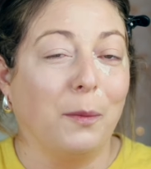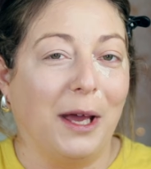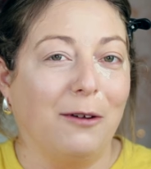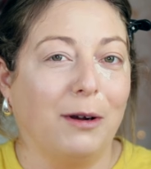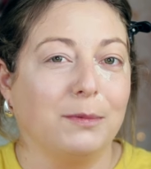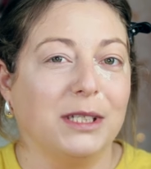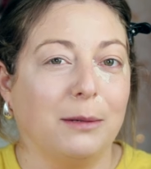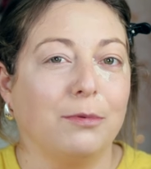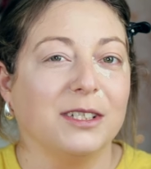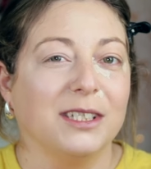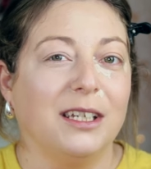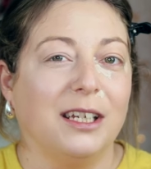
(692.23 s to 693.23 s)
bankruptcy
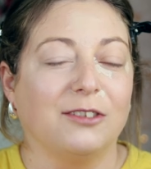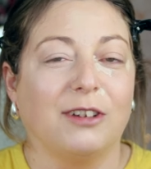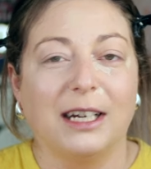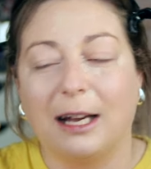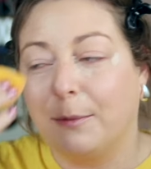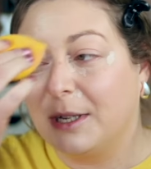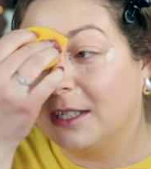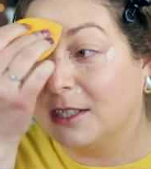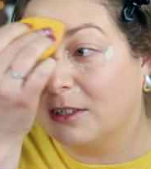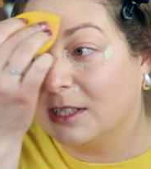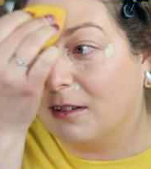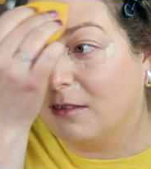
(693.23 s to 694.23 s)
proceedings right now because
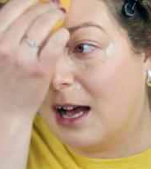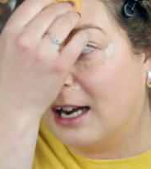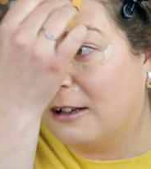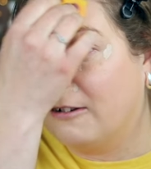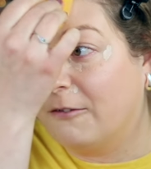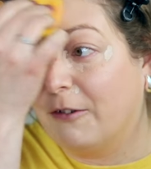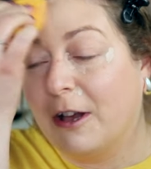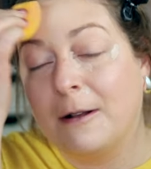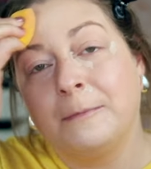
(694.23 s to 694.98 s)
there's a lot of